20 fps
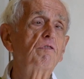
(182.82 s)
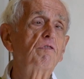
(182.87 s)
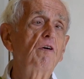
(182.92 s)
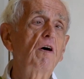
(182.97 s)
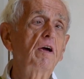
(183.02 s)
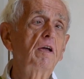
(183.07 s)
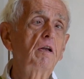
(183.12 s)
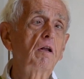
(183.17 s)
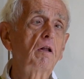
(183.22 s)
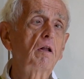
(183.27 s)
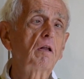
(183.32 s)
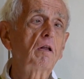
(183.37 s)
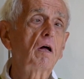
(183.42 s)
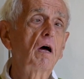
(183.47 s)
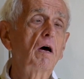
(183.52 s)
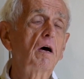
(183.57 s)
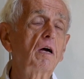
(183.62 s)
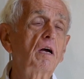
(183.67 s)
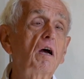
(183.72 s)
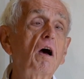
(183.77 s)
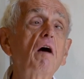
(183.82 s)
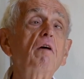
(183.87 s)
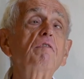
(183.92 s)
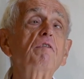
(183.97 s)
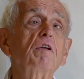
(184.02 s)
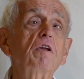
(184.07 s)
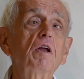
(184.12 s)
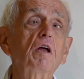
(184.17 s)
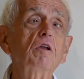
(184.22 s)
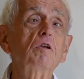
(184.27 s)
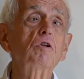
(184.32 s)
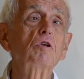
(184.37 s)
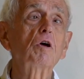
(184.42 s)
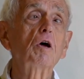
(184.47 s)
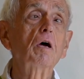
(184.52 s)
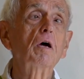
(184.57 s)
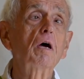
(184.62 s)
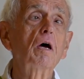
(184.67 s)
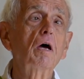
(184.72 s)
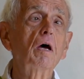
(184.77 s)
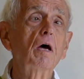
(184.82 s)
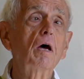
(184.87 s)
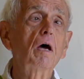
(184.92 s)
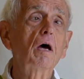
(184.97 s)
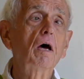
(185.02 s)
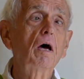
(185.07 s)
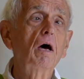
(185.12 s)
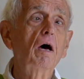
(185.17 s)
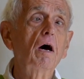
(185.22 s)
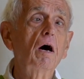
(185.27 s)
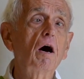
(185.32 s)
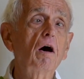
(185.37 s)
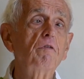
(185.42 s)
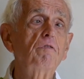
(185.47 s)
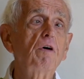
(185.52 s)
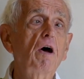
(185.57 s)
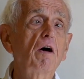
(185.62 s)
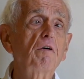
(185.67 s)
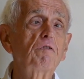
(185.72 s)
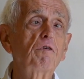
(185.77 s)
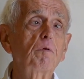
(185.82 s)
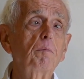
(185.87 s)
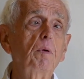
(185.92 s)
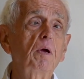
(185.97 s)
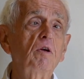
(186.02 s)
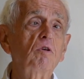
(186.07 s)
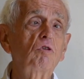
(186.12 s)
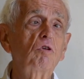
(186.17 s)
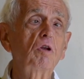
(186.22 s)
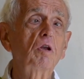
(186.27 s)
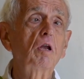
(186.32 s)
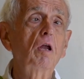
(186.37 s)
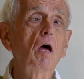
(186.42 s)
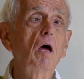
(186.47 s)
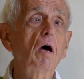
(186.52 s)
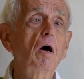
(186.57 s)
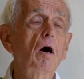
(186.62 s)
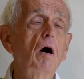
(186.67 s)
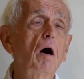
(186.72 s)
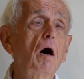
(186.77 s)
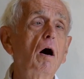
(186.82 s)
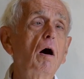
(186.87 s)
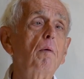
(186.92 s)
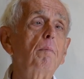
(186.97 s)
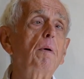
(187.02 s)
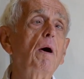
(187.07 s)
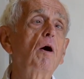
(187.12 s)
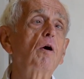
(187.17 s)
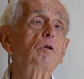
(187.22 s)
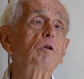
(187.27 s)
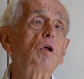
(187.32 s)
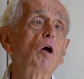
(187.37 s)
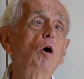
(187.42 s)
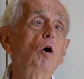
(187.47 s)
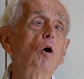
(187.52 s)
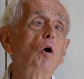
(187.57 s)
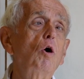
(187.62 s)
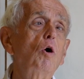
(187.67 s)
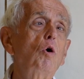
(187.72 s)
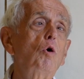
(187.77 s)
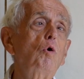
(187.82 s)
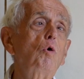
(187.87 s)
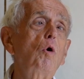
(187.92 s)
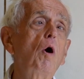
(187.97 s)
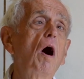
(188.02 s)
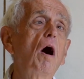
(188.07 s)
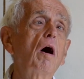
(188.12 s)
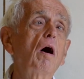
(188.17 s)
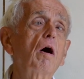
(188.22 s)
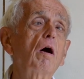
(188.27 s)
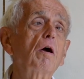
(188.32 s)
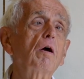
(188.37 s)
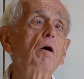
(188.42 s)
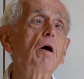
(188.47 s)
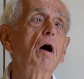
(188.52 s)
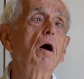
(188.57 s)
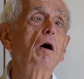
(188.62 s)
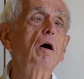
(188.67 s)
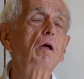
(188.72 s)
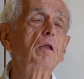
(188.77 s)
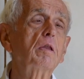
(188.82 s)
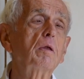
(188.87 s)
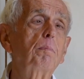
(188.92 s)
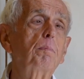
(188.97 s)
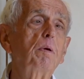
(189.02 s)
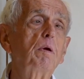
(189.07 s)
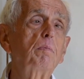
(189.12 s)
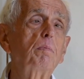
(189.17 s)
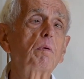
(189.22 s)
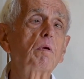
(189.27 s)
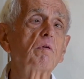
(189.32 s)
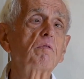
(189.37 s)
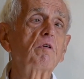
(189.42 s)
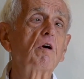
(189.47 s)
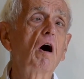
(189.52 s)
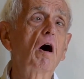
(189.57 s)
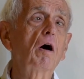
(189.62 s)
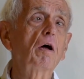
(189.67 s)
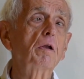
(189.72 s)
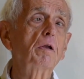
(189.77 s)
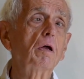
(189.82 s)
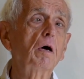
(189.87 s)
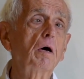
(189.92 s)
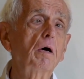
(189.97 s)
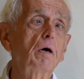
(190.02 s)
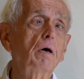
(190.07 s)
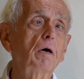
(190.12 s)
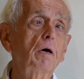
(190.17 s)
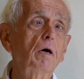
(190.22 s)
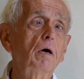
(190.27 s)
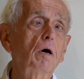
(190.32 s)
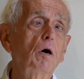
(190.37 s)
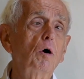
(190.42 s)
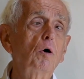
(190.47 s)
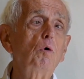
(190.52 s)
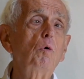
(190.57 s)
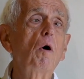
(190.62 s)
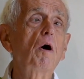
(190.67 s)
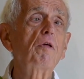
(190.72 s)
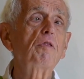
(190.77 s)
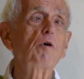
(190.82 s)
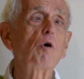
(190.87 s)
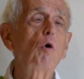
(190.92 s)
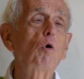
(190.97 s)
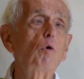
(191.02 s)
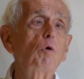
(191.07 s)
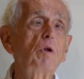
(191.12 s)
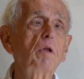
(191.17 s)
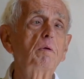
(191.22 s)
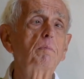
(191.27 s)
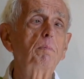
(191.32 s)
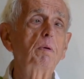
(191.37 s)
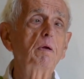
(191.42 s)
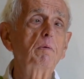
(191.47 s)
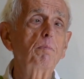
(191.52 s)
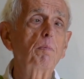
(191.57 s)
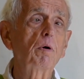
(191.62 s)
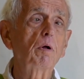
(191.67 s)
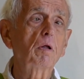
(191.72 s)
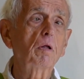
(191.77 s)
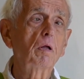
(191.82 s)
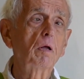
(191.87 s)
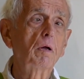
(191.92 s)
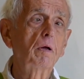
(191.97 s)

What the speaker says: final covenant of affirmation about who are the people of God, who are the holy people.